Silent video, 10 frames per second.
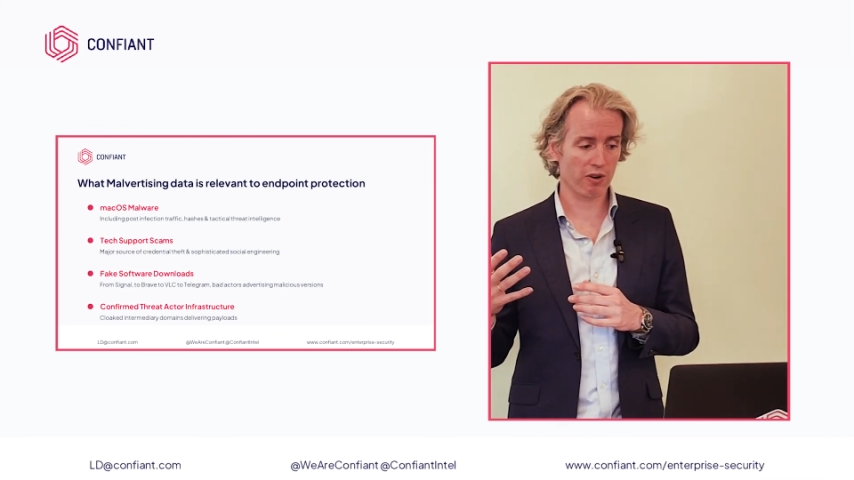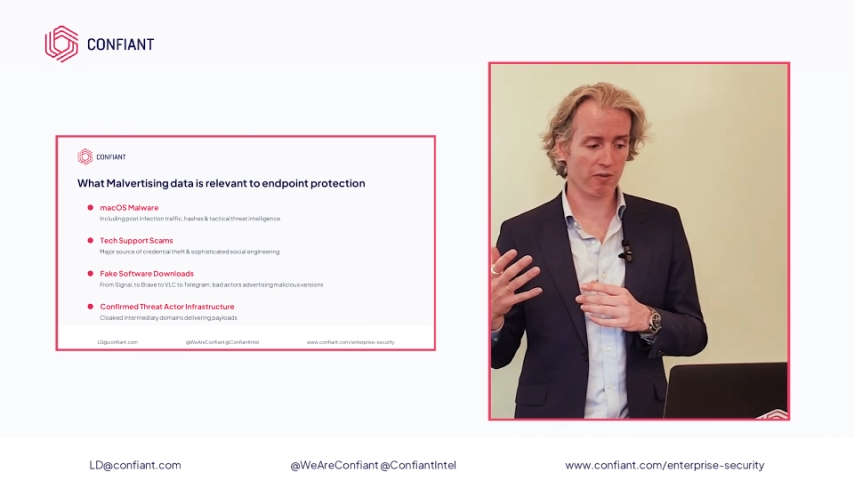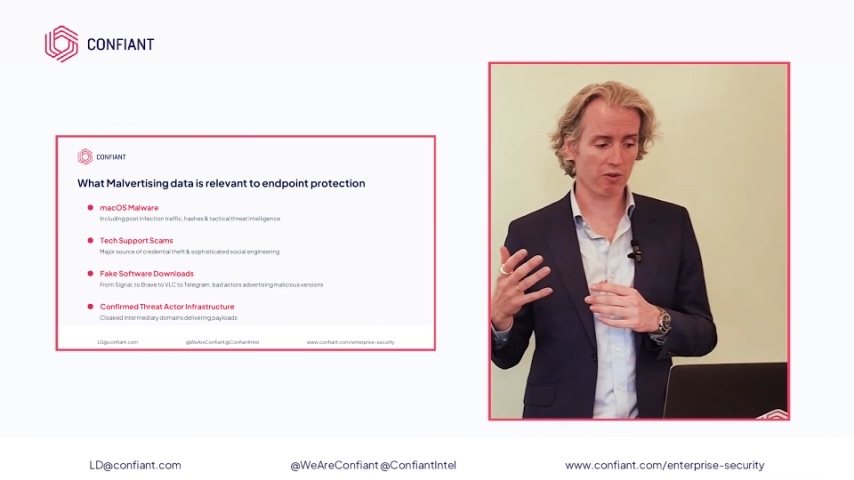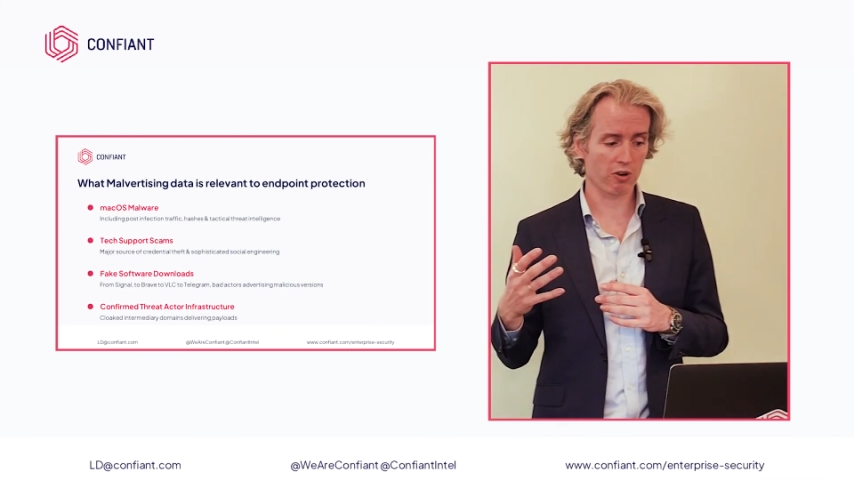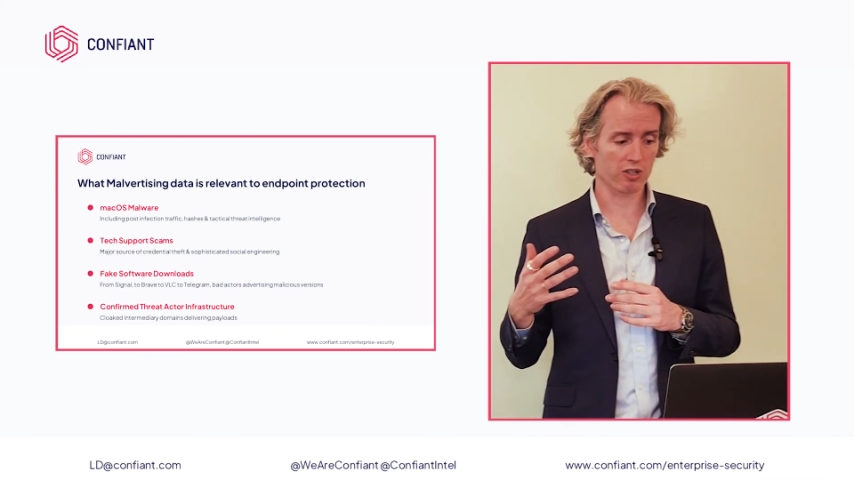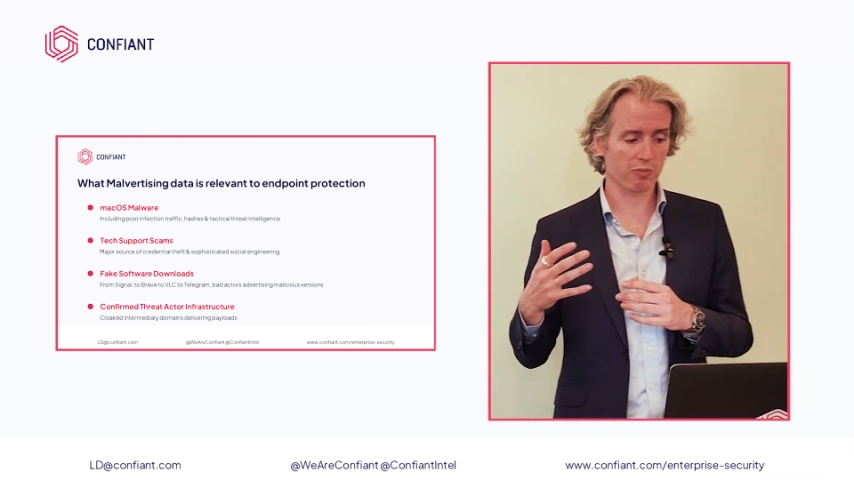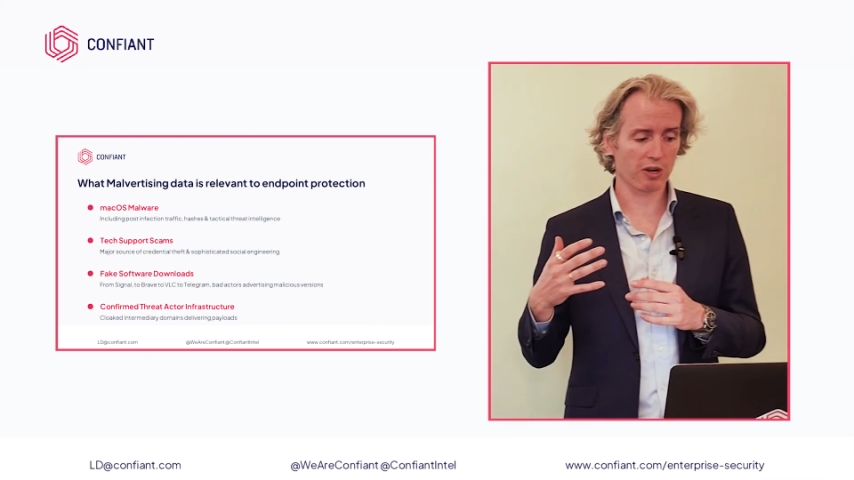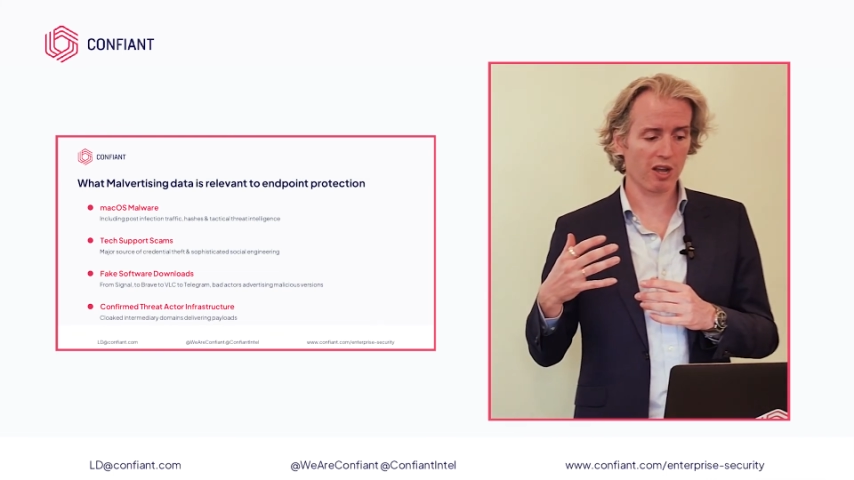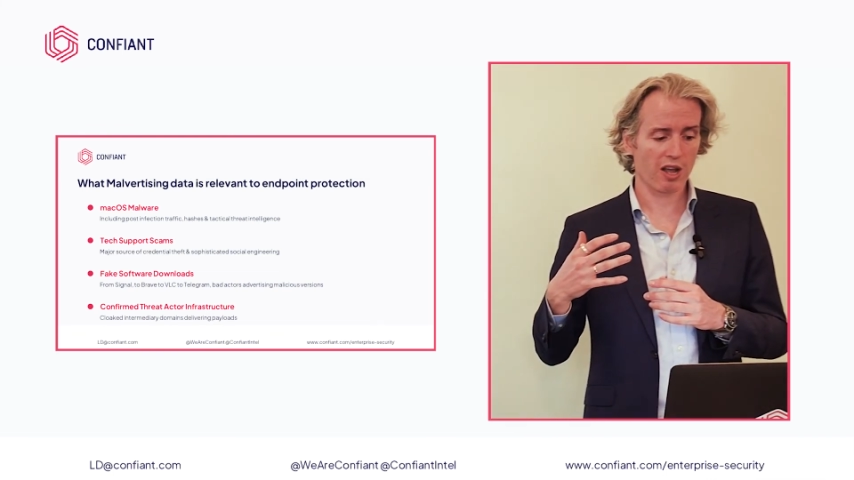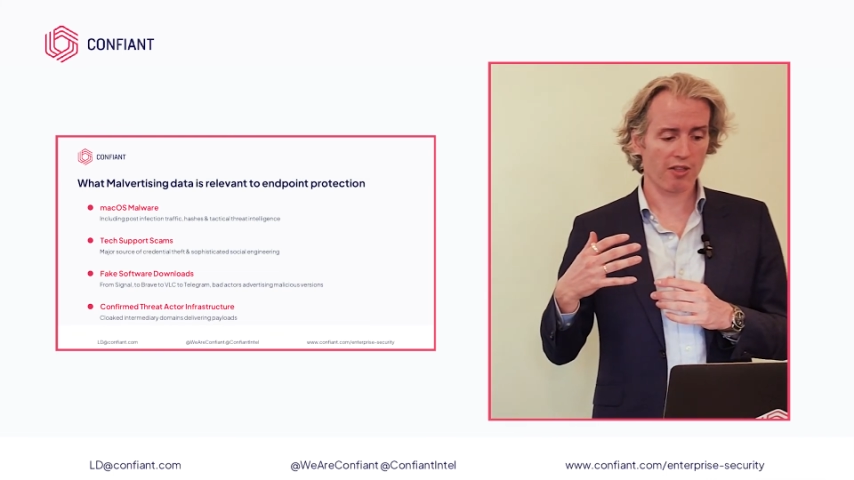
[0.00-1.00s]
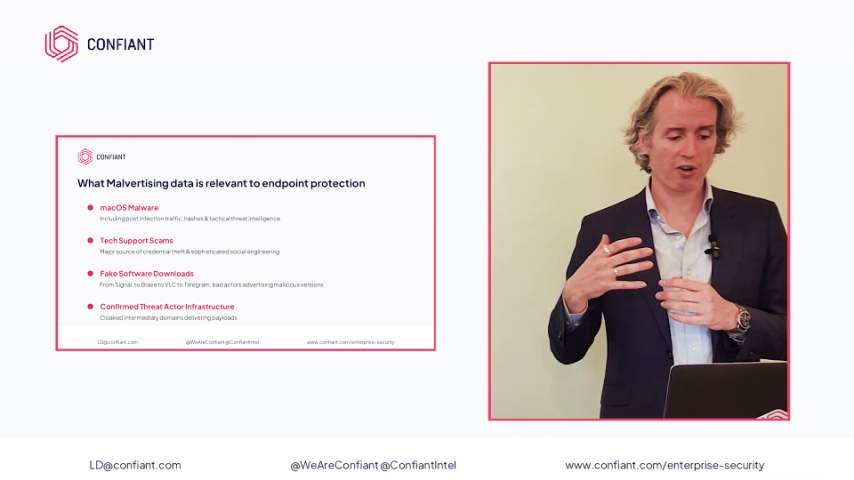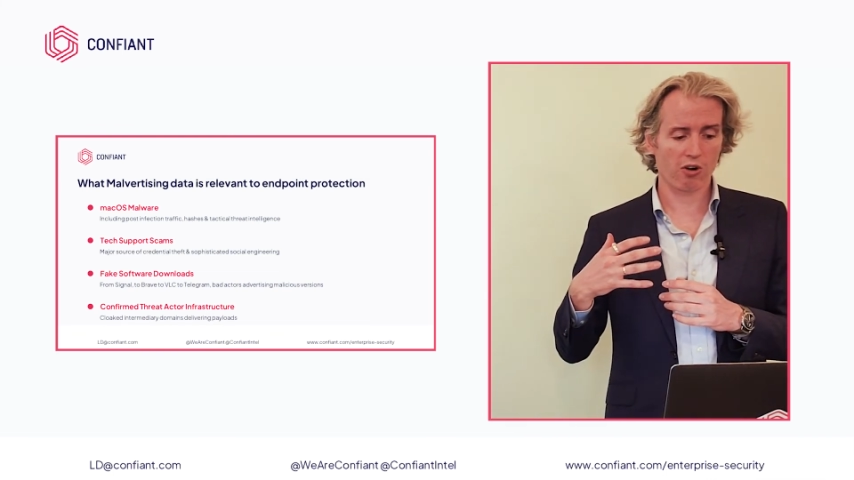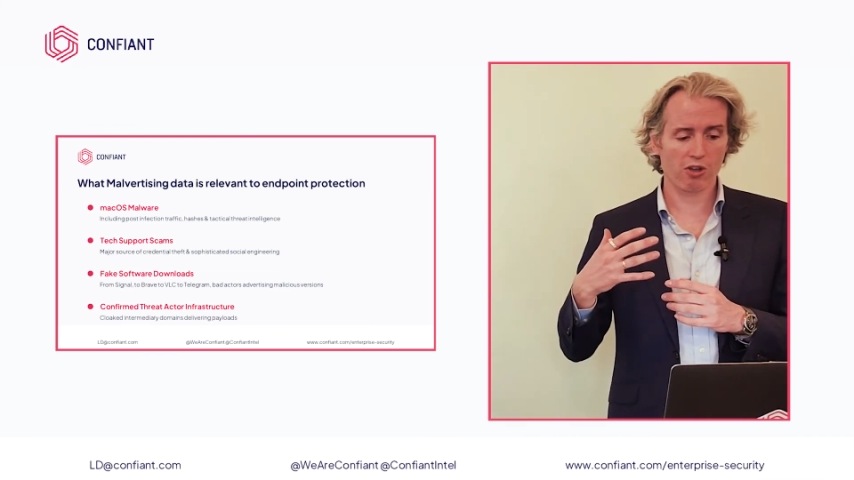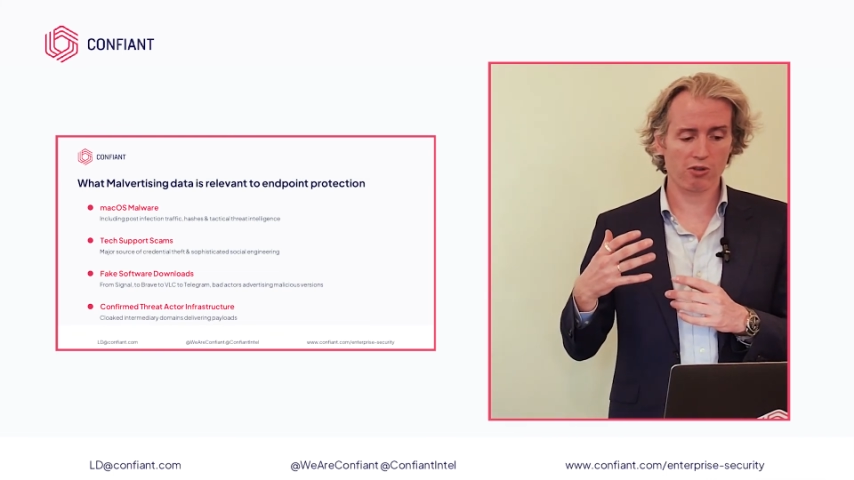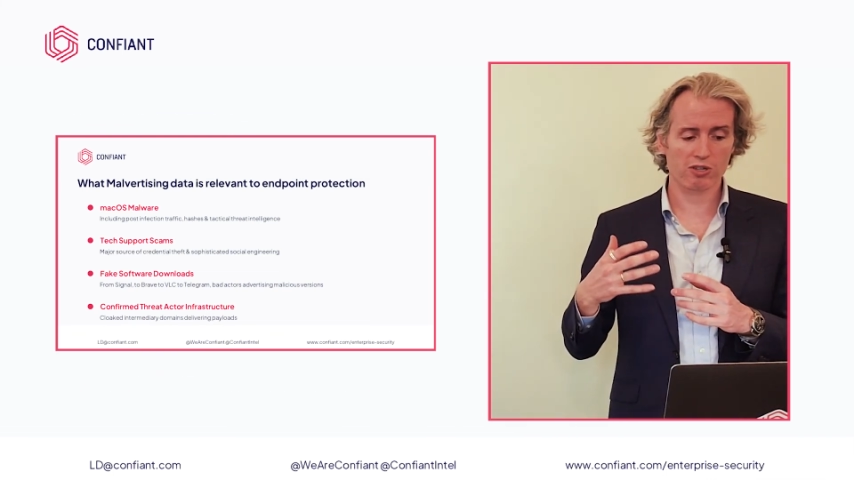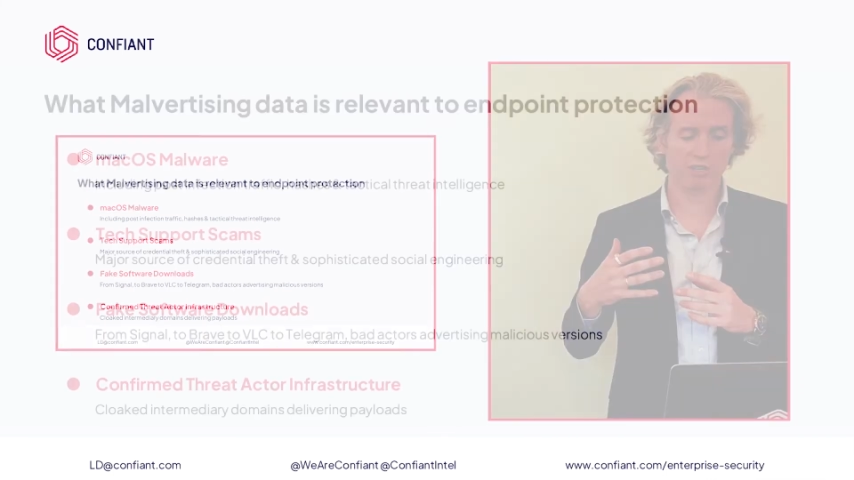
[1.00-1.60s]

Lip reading: very focused, but there are other